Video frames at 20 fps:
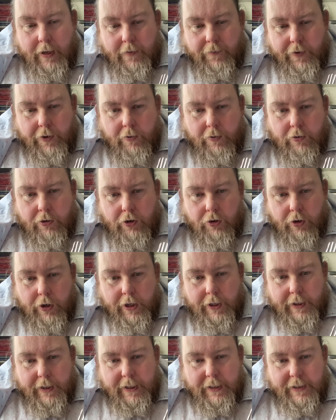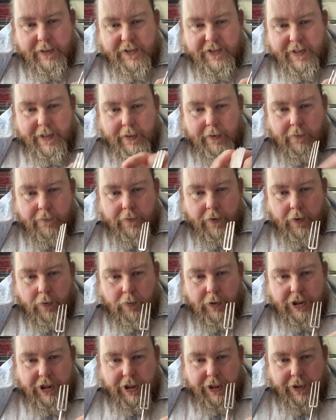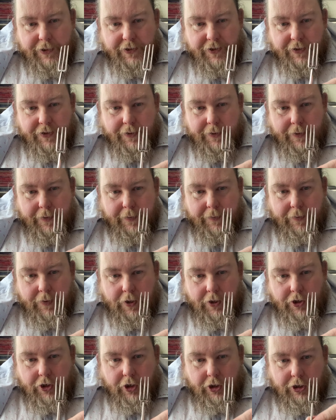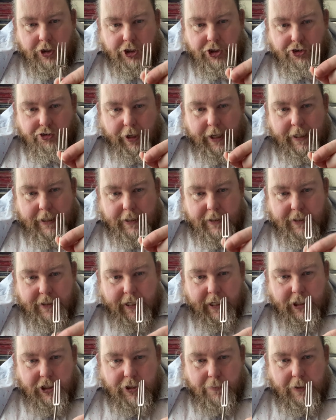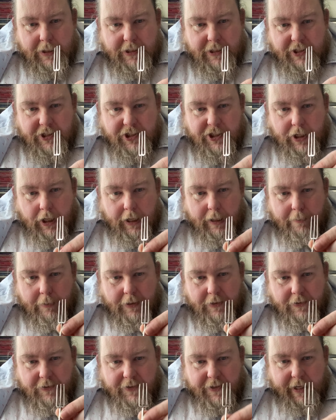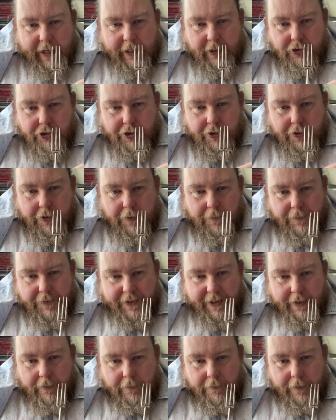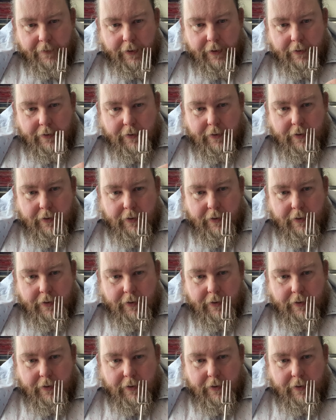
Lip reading: if you look at this silver, which is not a straight section, but it's a diamond section of silver,